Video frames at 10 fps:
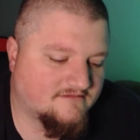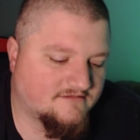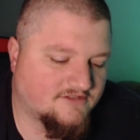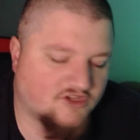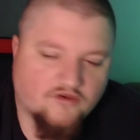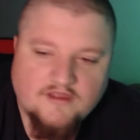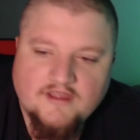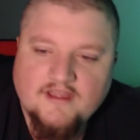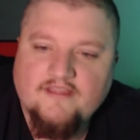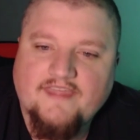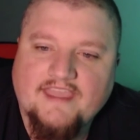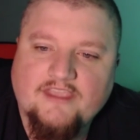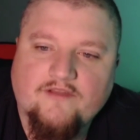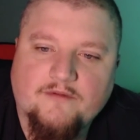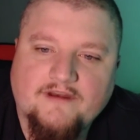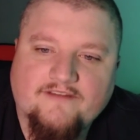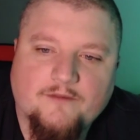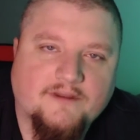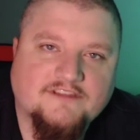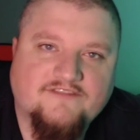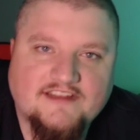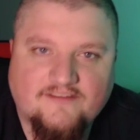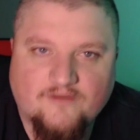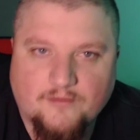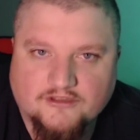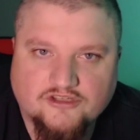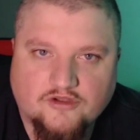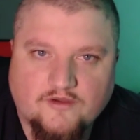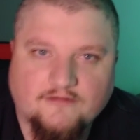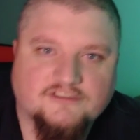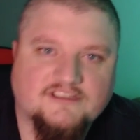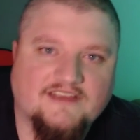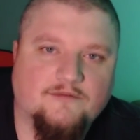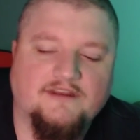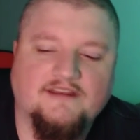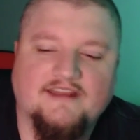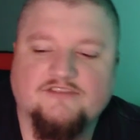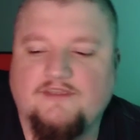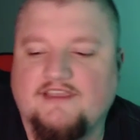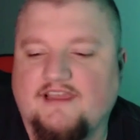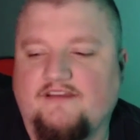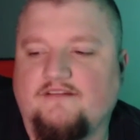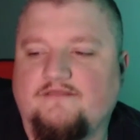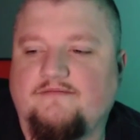So thank you, everybody, from the Buds Fantasy Football Show. I will see everybody next week on here.